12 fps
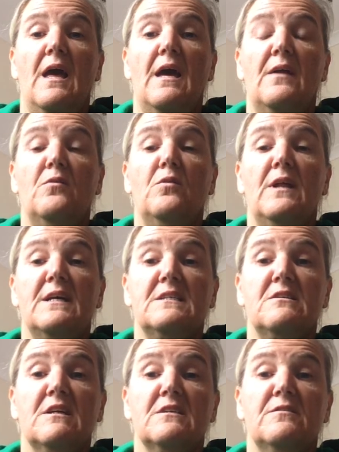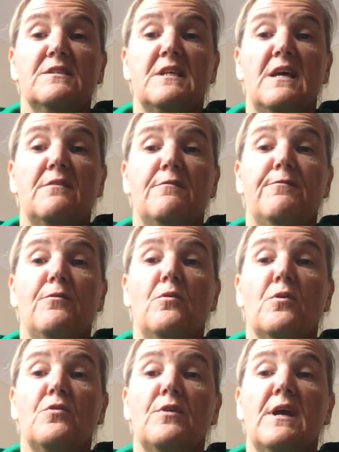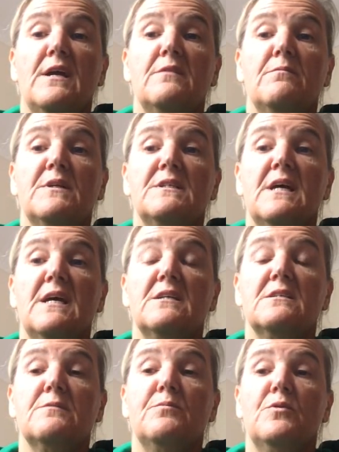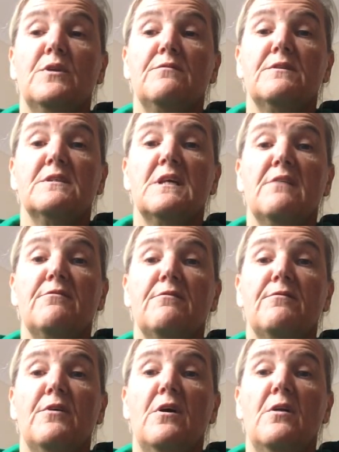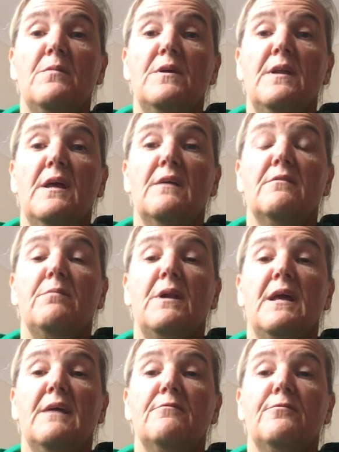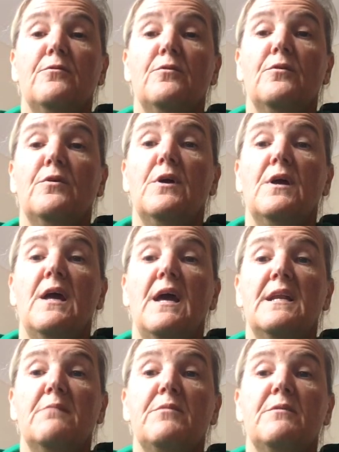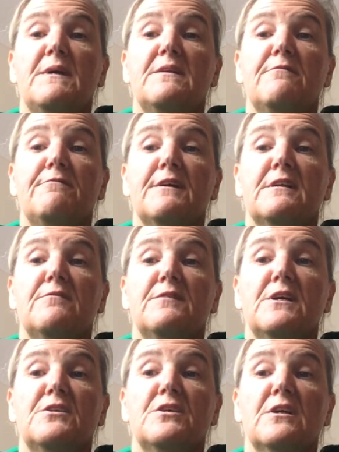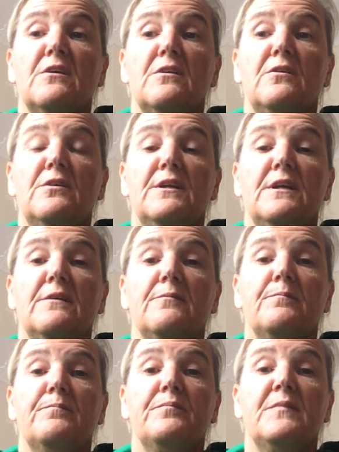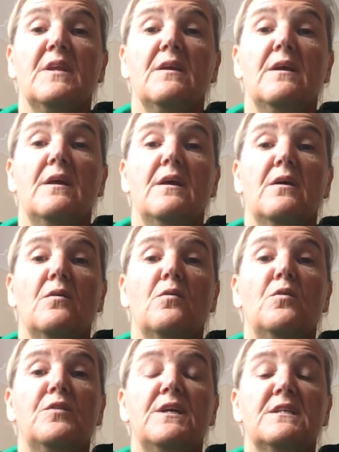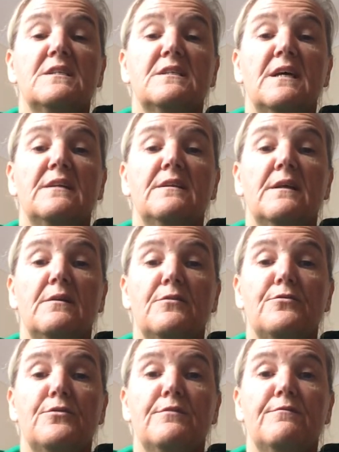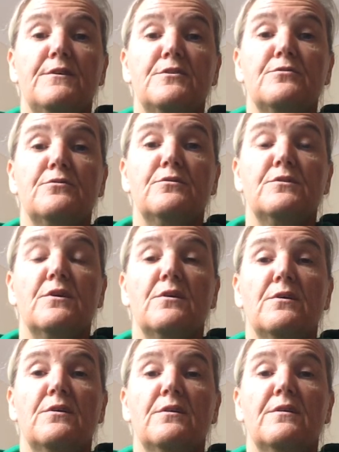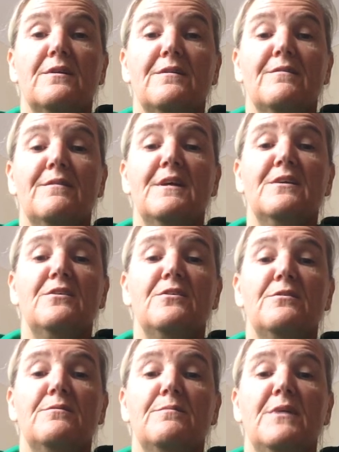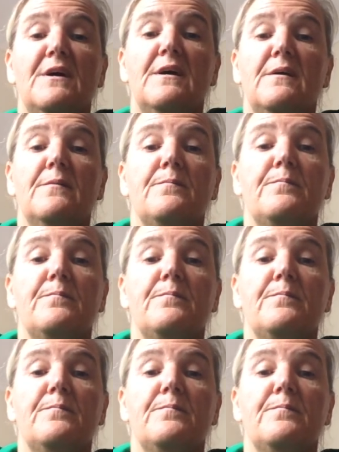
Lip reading: and all aspects of Standard 4, create and maintain a supportive and safe environment and plan for and implement effective teaching and learning. All these are done through the visuals. Thank you. Bye.